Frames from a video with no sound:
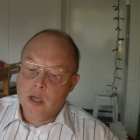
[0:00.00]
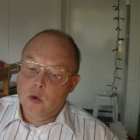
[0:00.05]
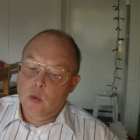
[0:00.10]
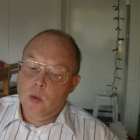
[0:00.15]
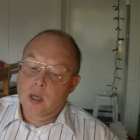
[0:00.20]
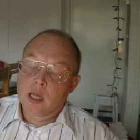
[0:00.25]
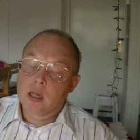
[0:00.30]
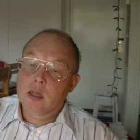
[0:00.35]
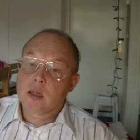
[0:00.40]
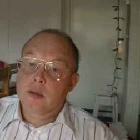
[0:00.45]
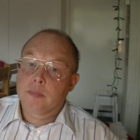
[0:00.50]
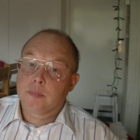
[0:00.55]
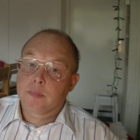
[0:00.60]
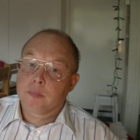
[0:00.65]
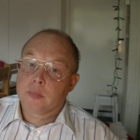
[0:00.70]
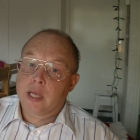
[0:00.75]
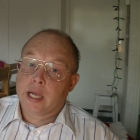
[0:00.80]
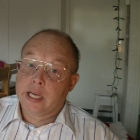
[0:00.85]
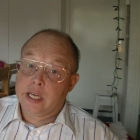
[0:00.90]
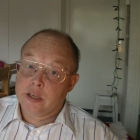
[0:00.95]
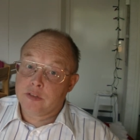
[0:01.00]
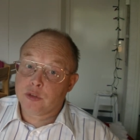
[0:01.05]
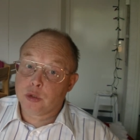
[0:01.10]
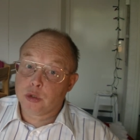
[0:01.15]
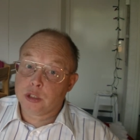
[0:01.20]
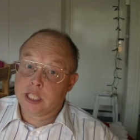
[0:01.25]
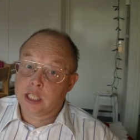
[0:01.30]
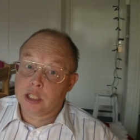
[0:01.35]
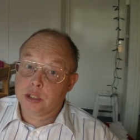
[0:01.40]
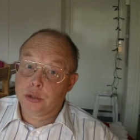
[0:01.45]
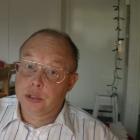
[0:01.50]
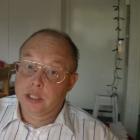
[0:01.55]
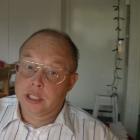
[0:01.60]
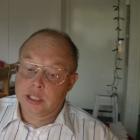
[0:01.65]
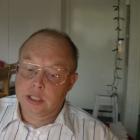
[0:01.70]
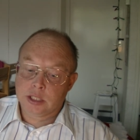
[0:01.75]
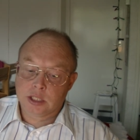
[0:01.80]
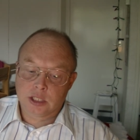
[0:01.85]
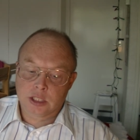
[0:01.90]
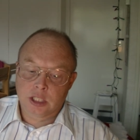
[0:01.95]
Well, I have to tell you
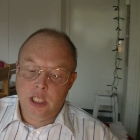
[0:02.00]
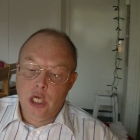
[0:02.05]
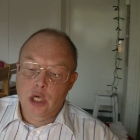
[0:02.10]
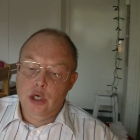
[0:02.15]
this,